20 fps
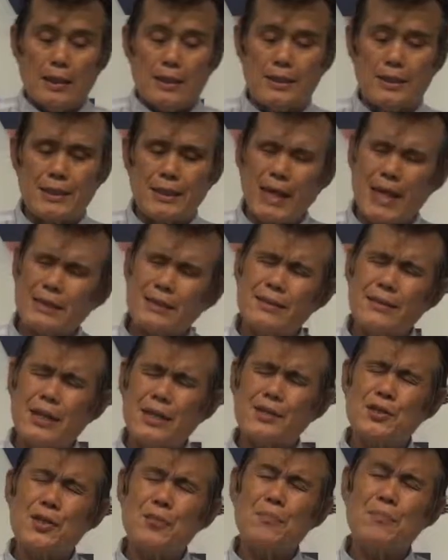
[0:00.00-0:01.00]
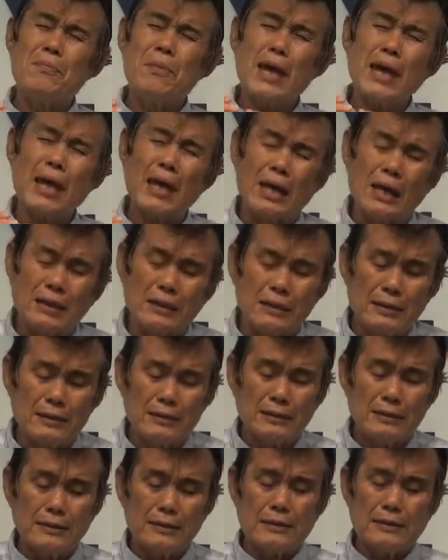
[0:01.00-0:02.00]
just as a
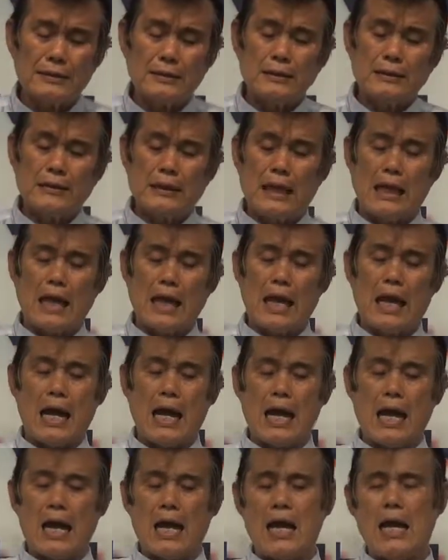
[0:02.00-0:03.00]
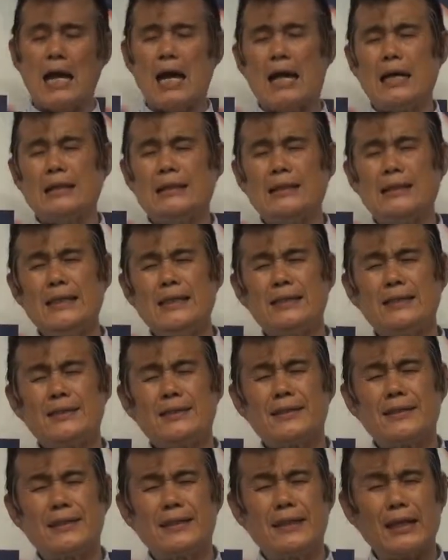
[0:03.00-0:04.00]
man uh, is
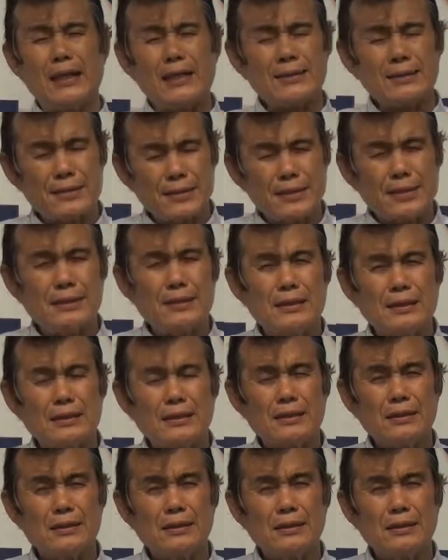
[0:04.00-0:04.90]
destined